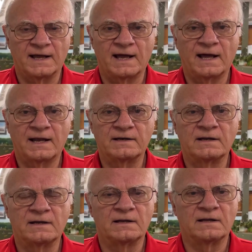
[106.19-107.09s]
and
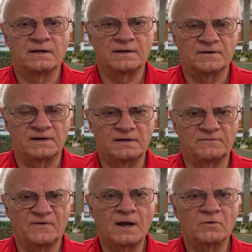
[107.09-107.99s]
the
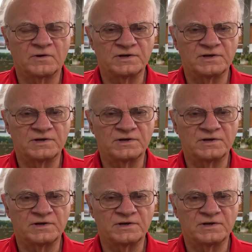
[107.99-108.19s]
following